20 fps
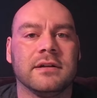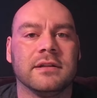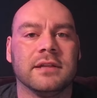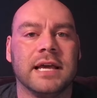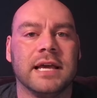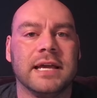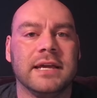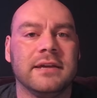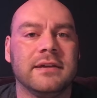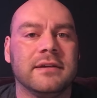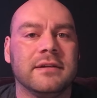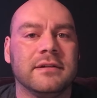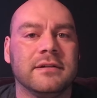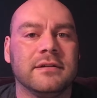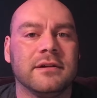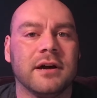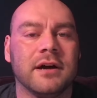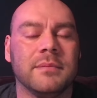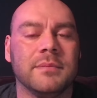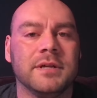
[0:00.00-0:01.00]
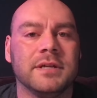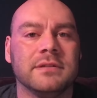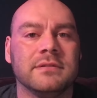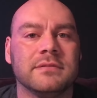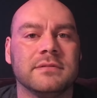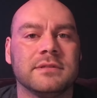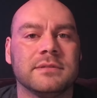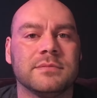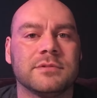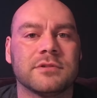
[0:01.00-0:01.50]
like,
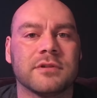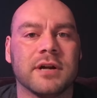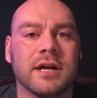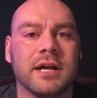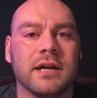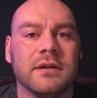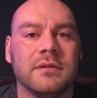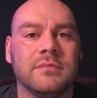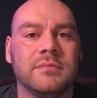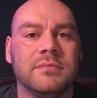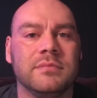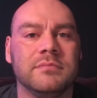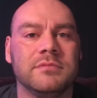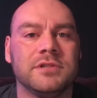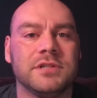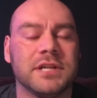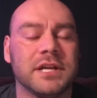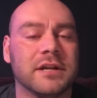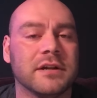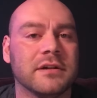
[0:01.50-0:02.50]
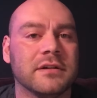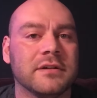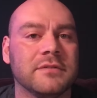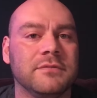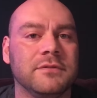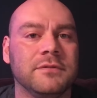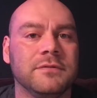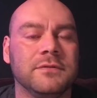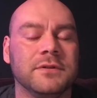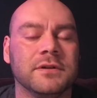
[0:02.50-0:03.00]
comment, subscribe, share
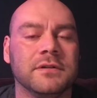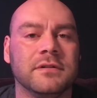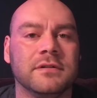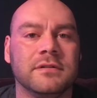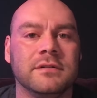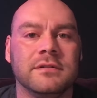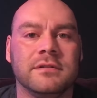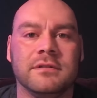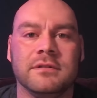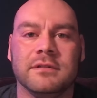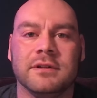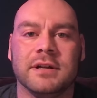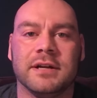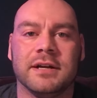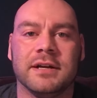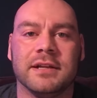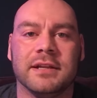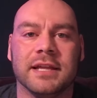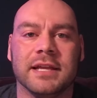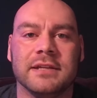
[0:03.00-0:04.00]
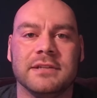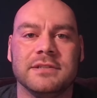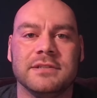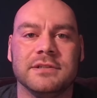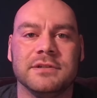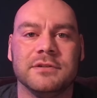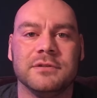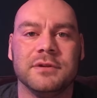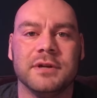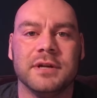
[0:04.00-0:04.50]
if you feel led
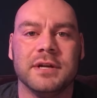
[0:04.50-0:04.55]
to.